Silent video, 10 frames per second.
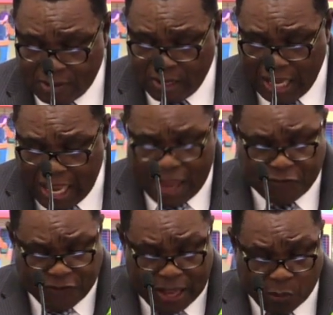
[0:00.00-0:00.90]

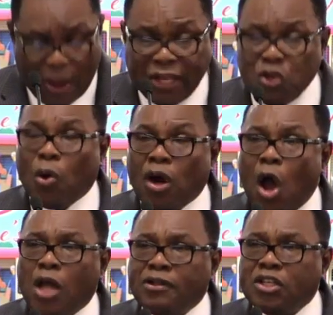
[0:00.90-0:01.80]
even when you are
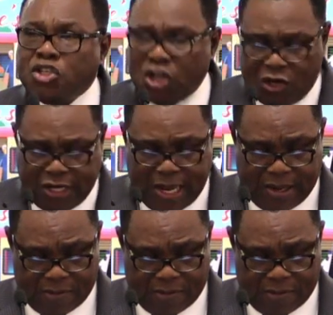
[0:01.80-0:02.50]
on the journey.